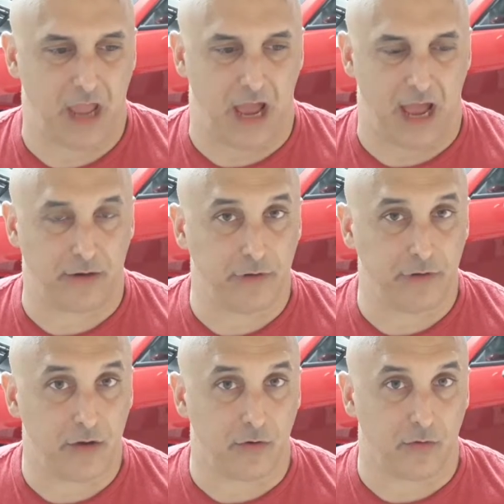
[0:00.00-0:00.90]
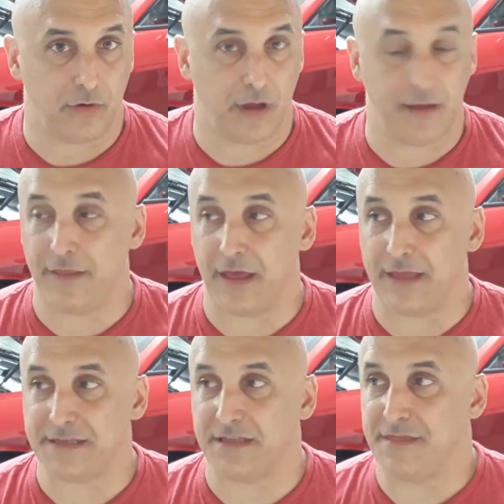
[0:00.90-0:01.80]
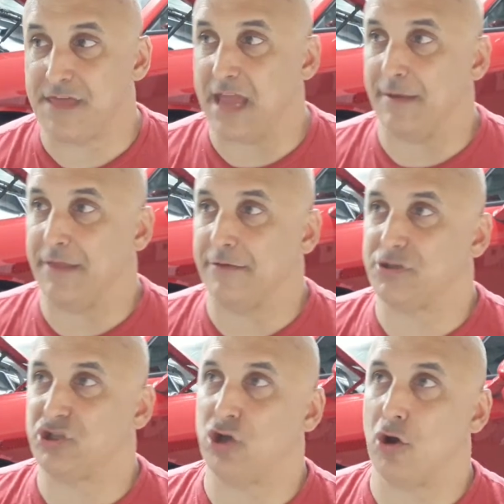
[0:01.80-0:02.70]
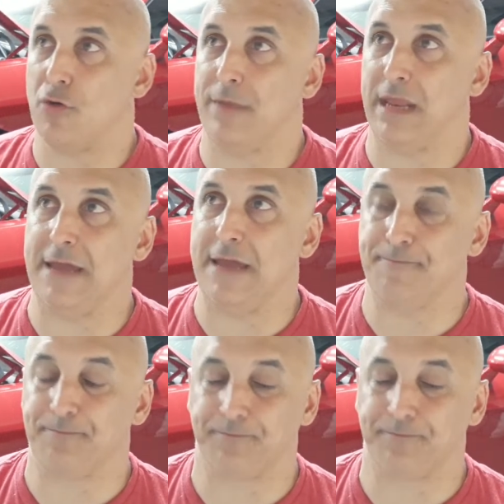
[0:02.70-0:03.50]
I don't know. That's the thing. I mean, there's so many